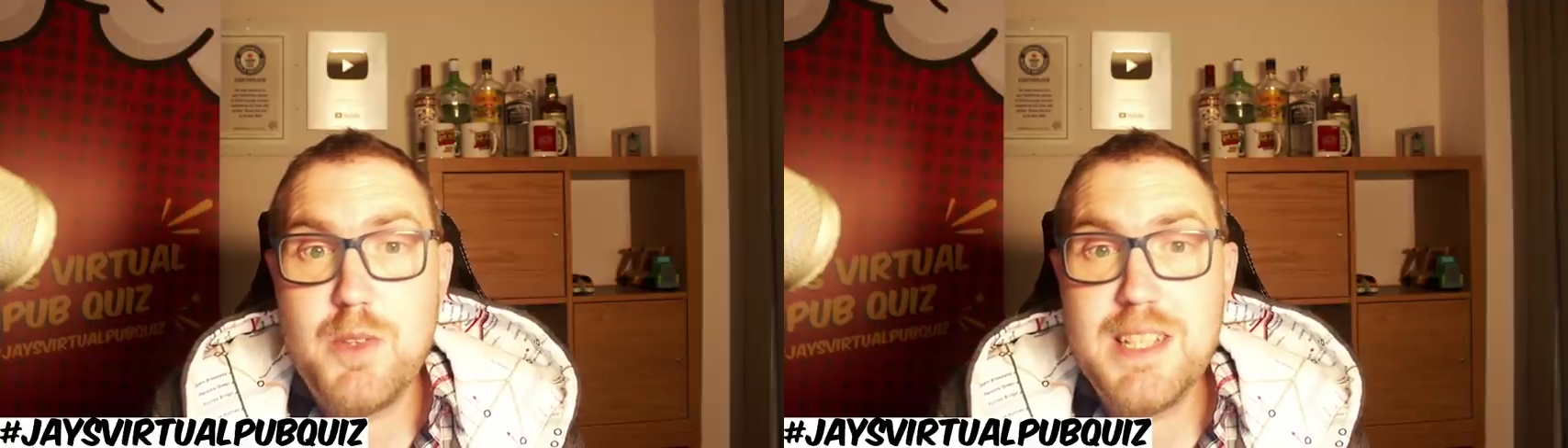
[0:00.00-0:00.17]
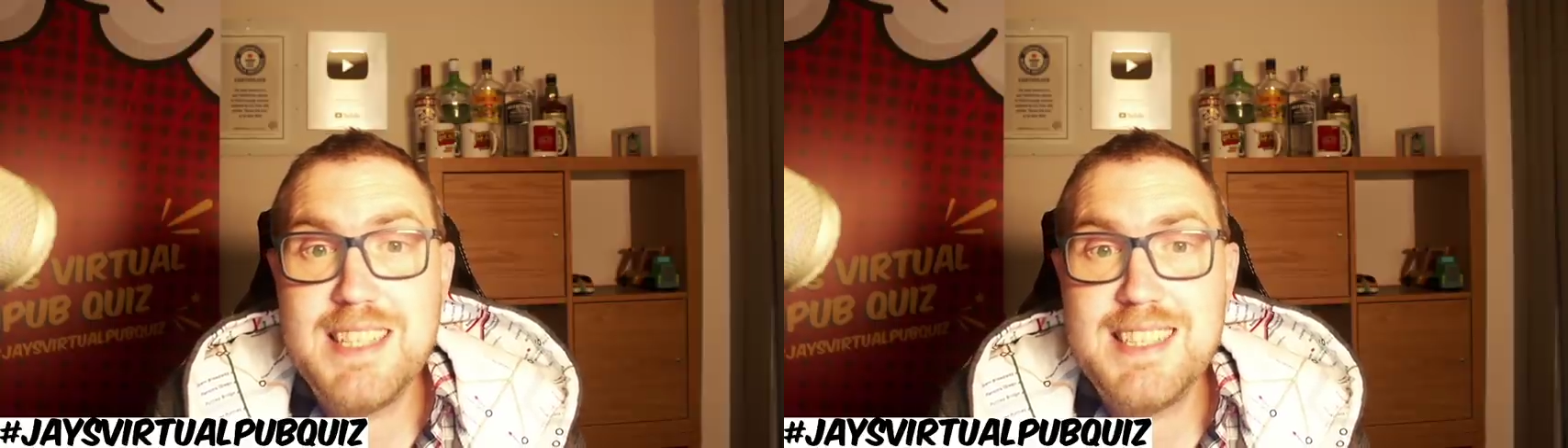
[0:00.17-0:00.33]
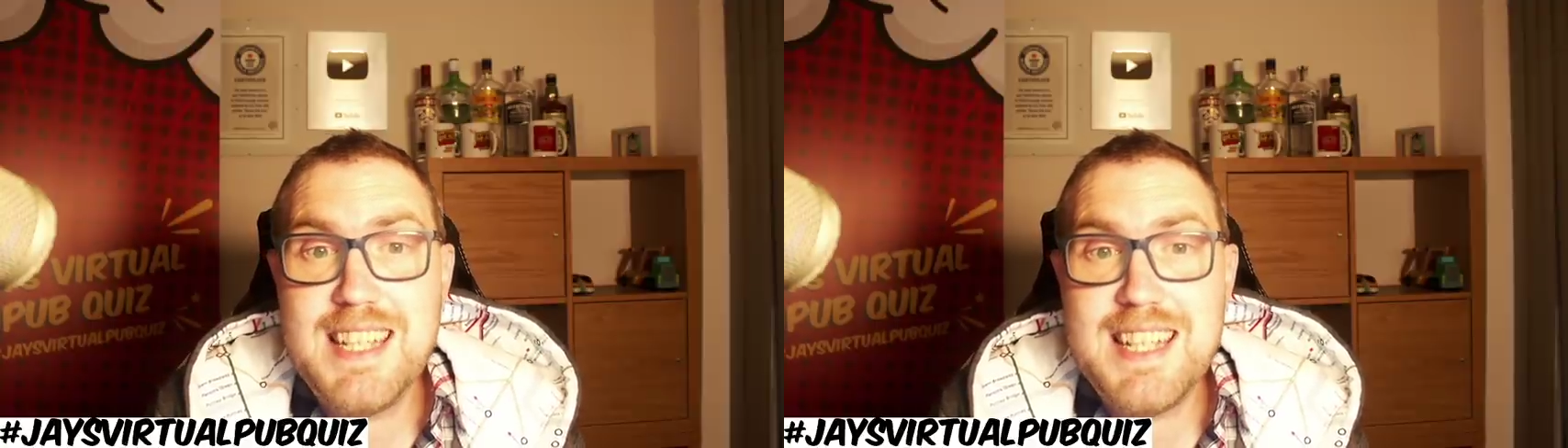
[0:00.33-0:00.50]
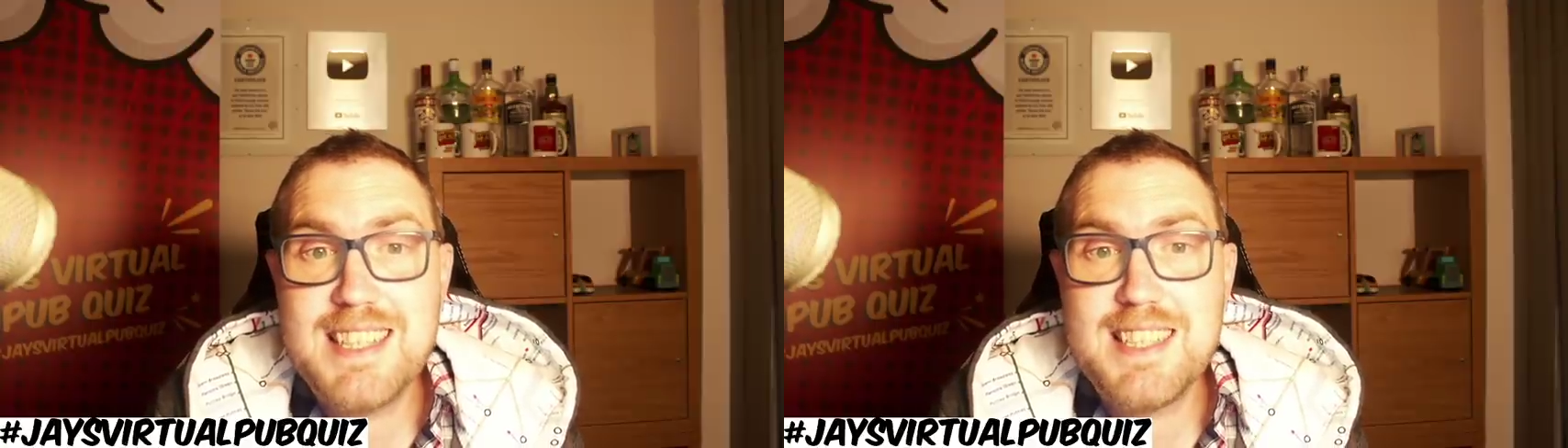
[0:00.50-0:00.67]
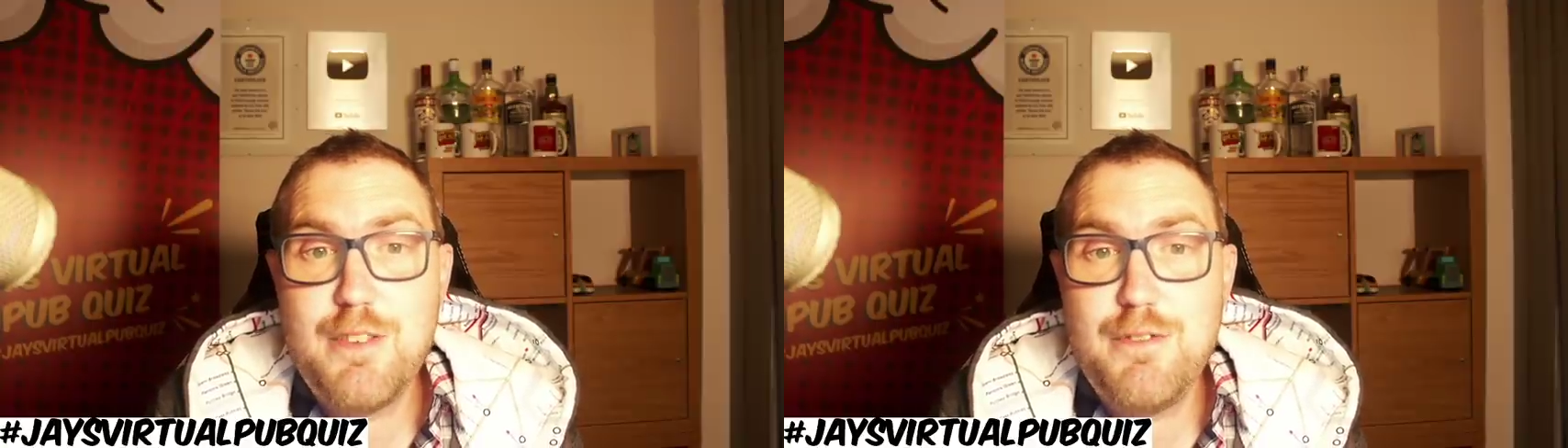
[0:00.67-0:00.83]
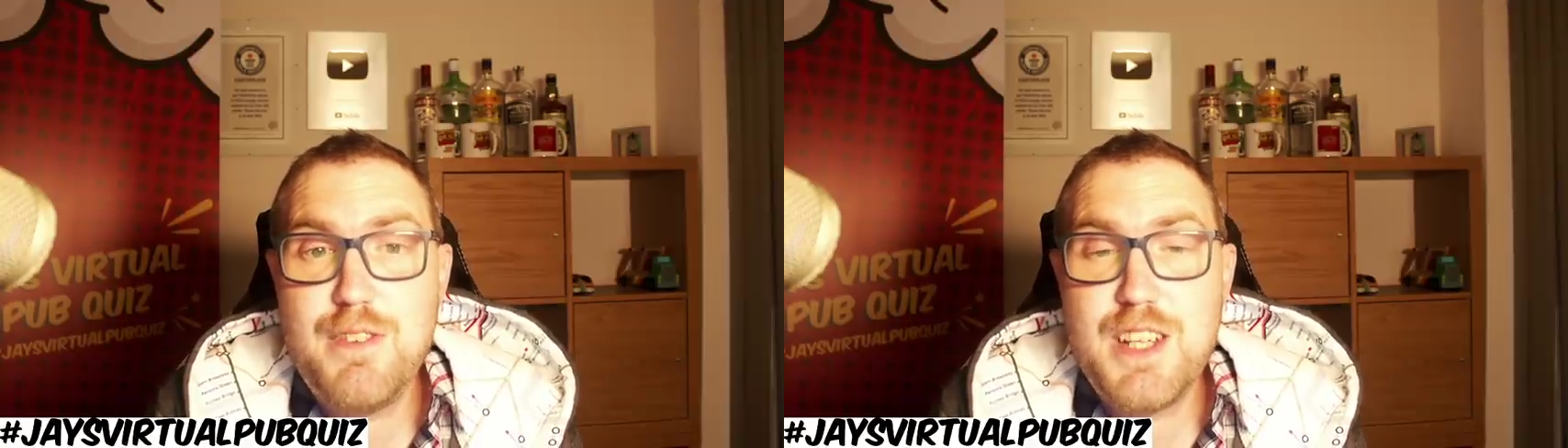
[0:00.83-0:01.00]
Only
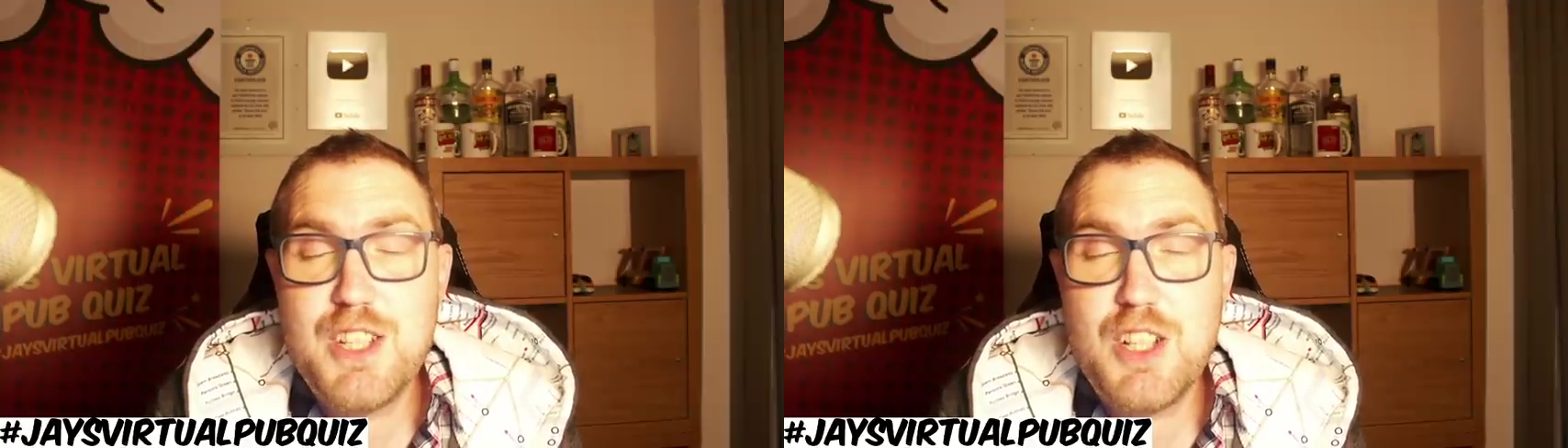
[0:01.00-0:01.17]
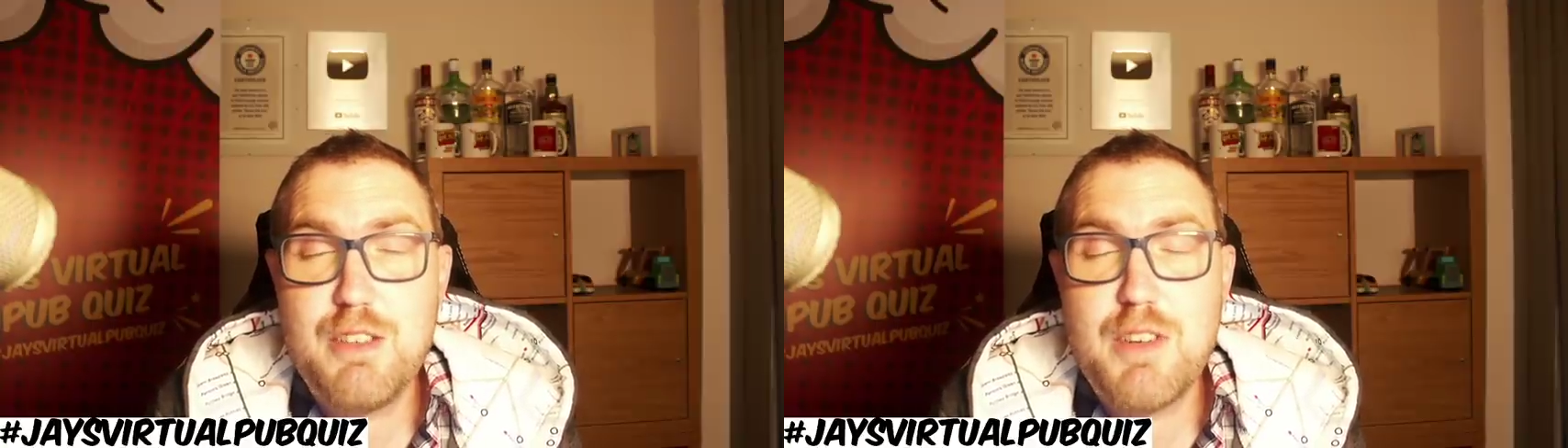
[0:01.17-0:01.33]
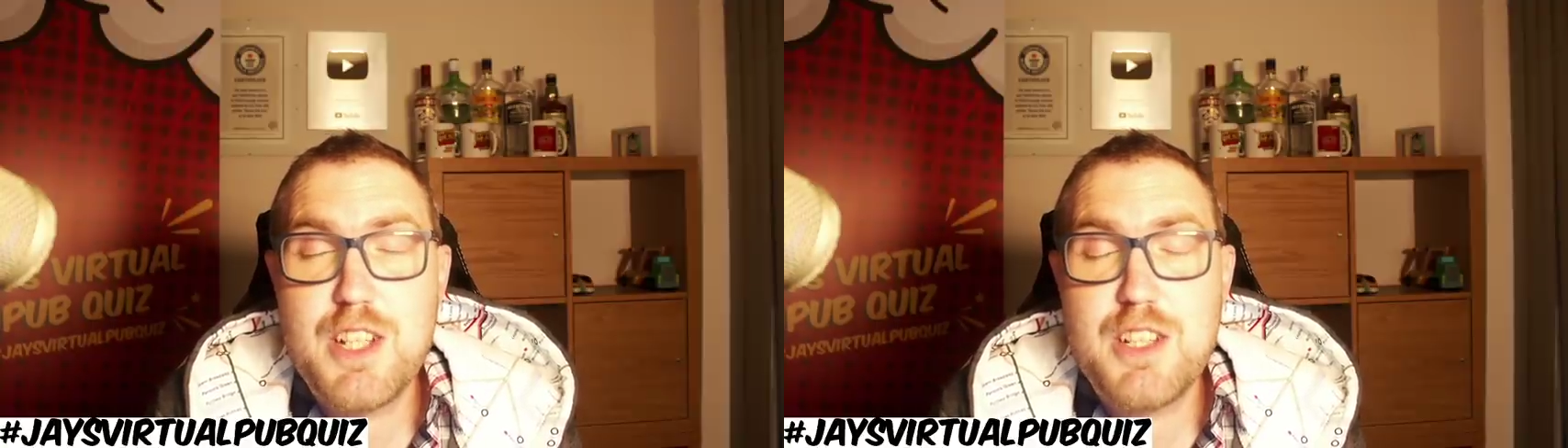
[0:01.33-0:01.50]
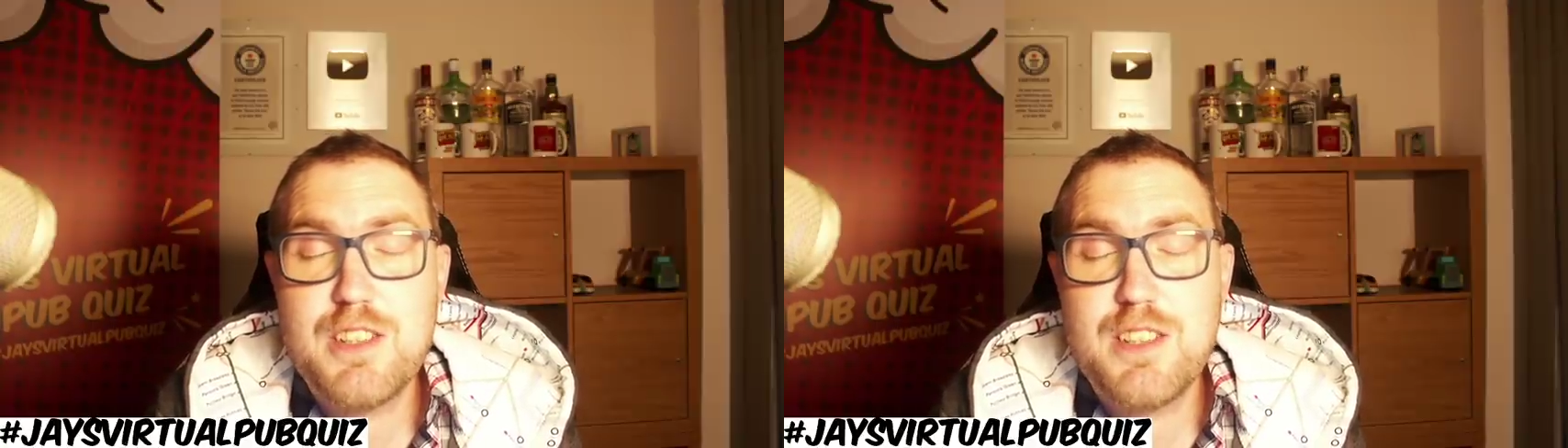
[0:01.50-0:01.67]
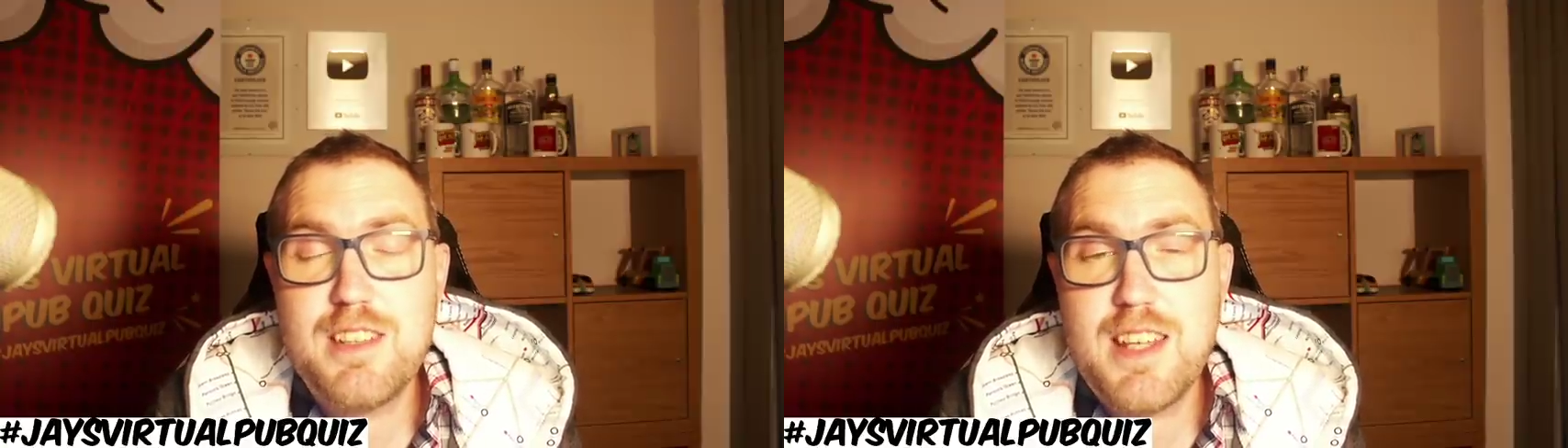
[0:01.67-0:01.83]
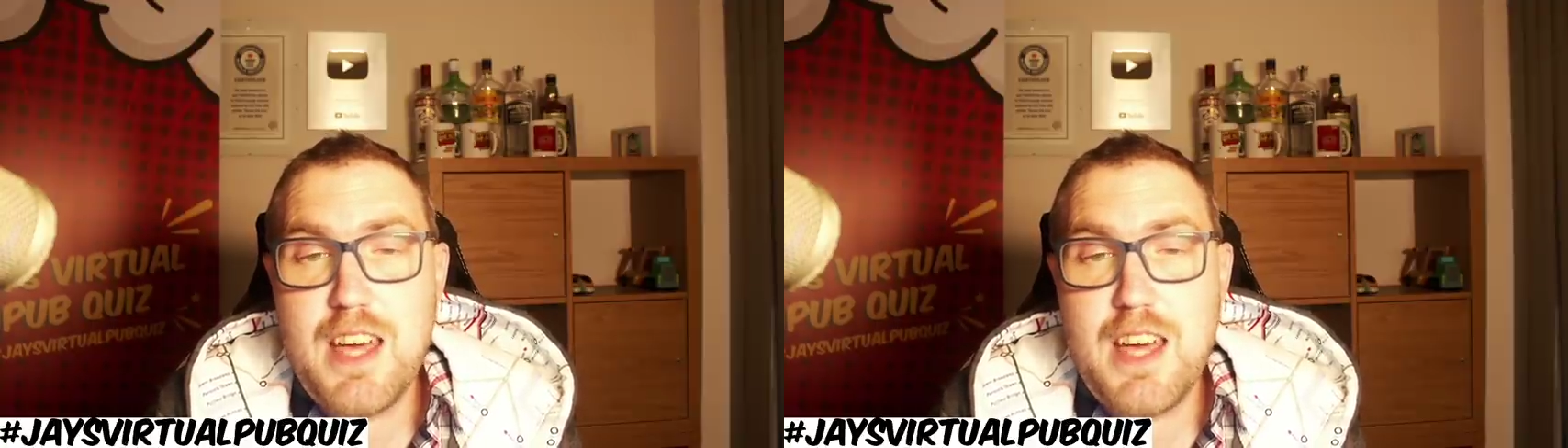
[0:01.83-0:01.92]
6 officially registered